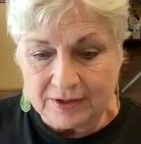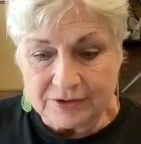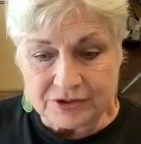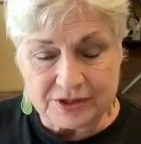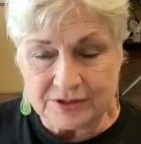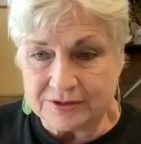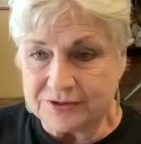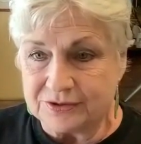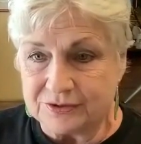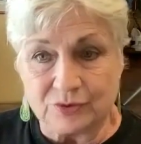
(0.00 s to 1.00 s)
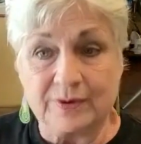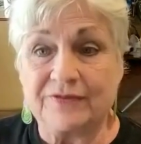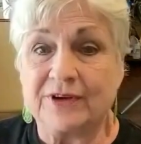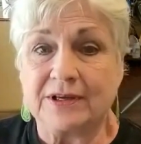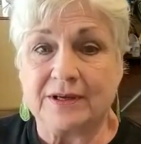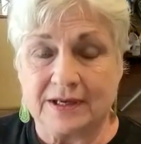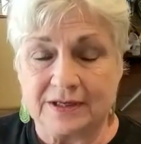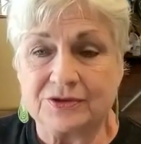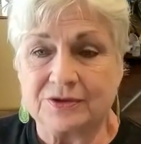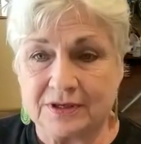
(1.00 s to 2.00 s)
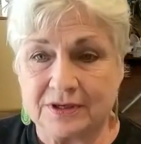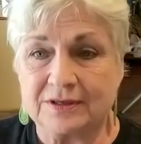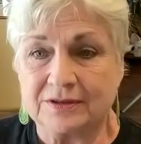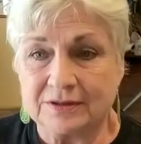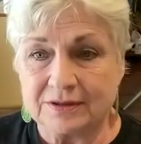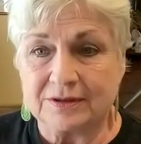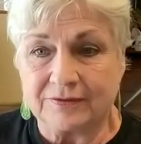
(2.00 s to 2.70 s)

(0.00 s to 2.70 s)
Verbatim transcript: She is a terrific agent and